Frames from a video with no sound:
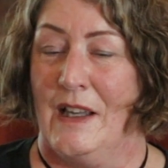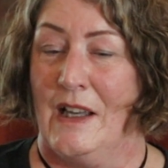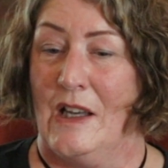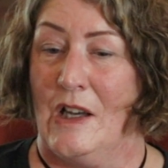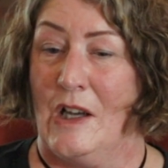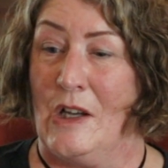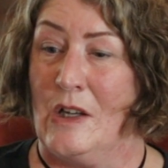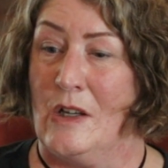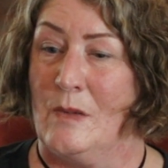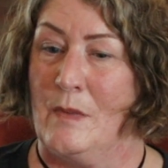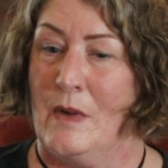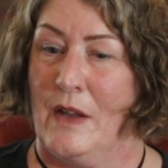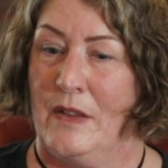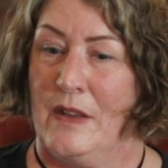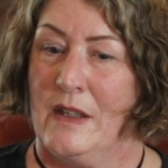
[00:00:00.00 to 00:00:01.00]
Yeah,
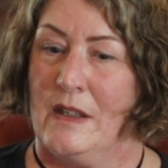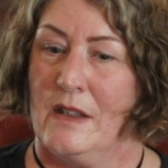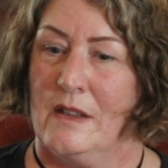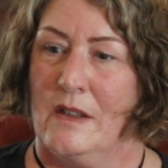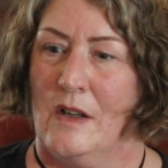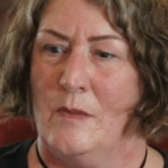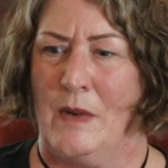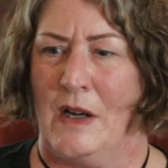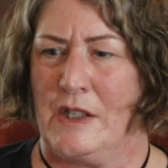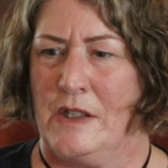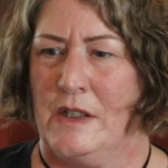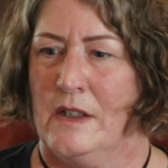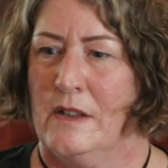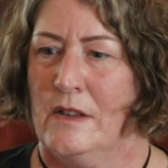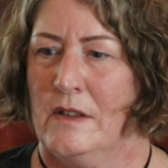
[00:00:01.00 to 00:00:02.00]
I think going back
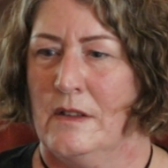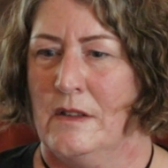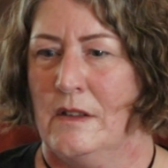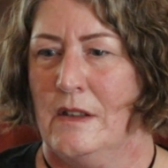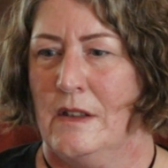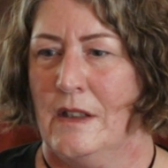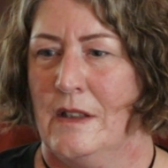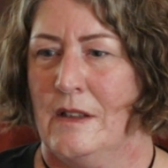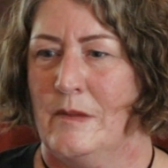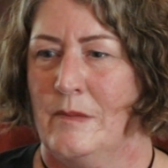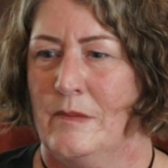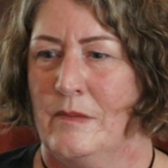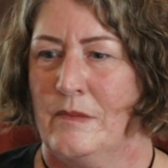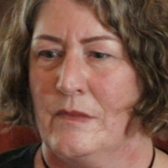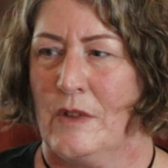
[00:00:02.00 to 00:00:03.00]
to your
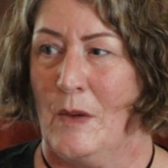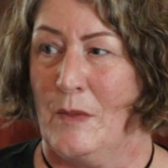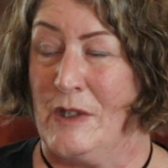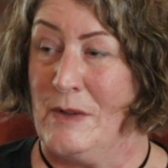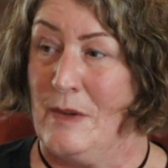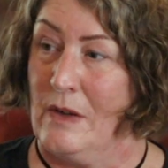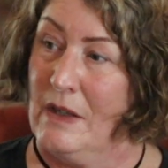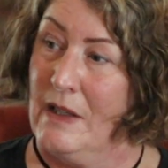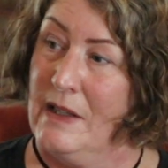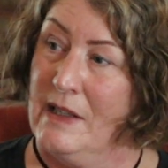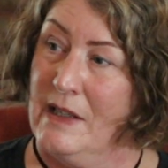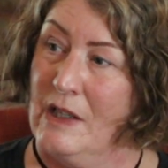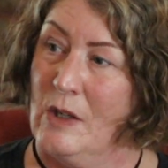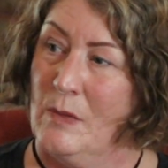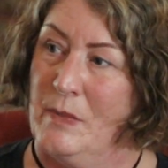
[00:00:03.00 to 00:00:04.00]
comments about
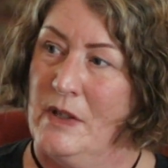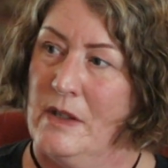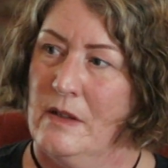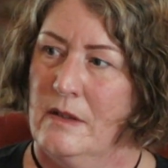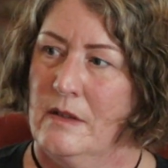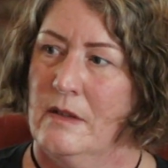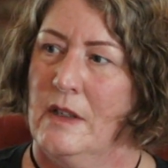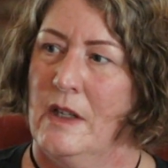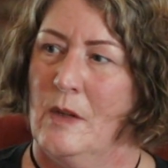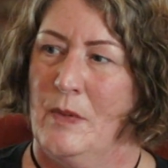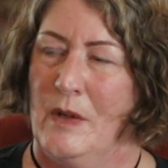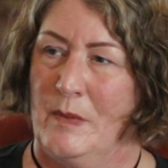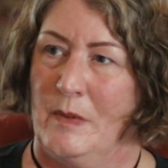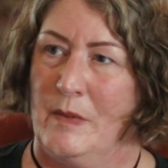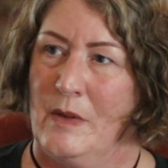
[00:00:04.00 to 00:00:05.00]
cleaning up and, you know,
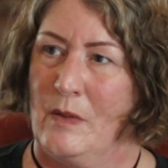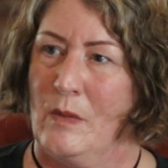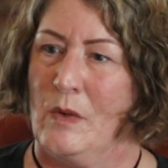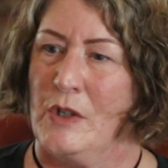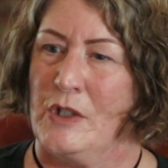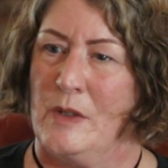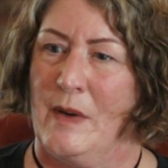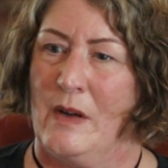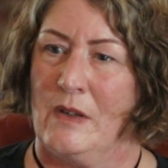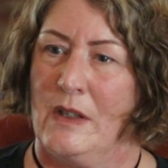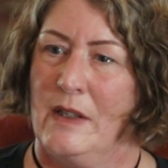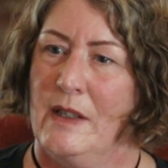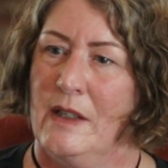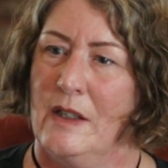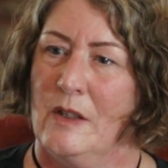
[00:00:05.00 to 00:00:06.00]
people being rewarded about
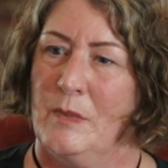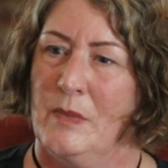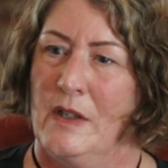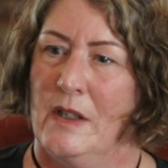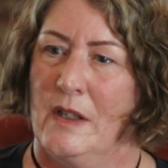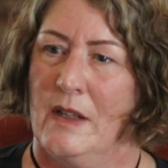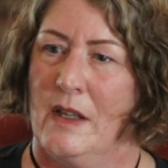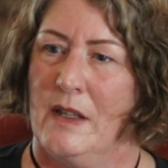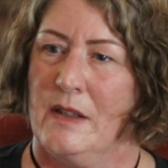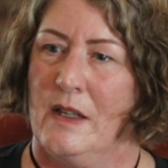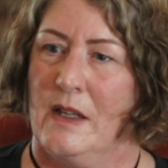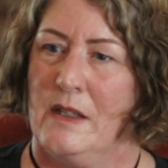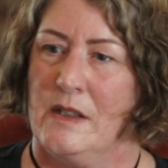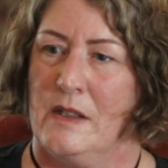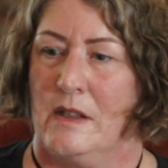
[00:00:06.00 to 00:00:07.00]
cleaning up, you know,
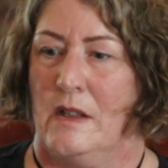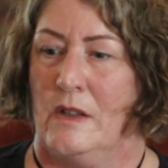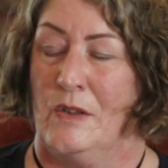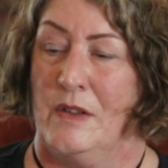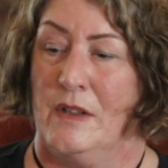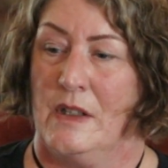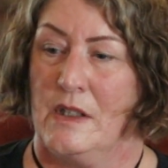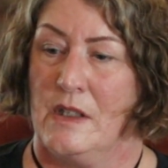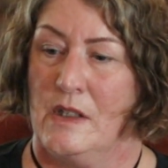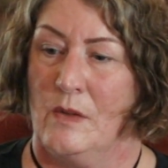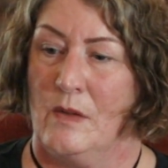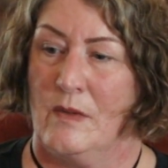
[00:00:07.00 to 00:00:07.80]
that is a good thing to do,